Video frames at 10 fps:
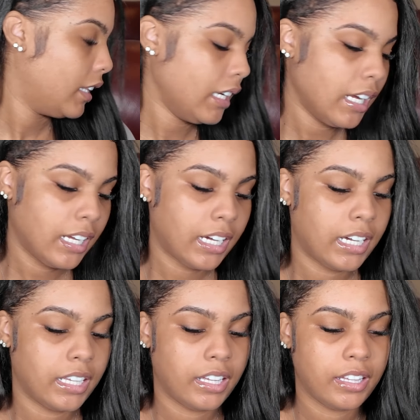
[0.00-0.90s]
Then I
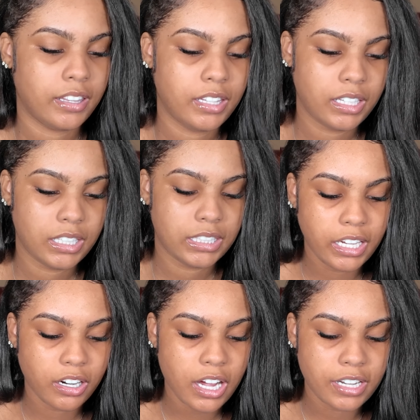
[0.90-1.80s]
got this
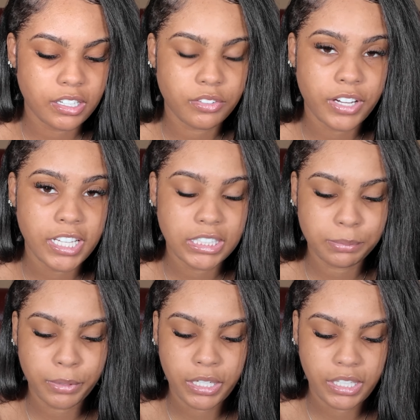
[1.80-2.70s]
hair identifying
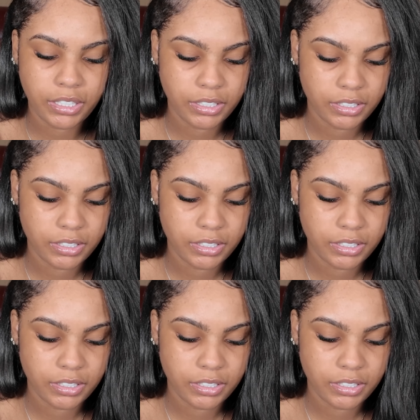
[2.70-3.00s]
spray.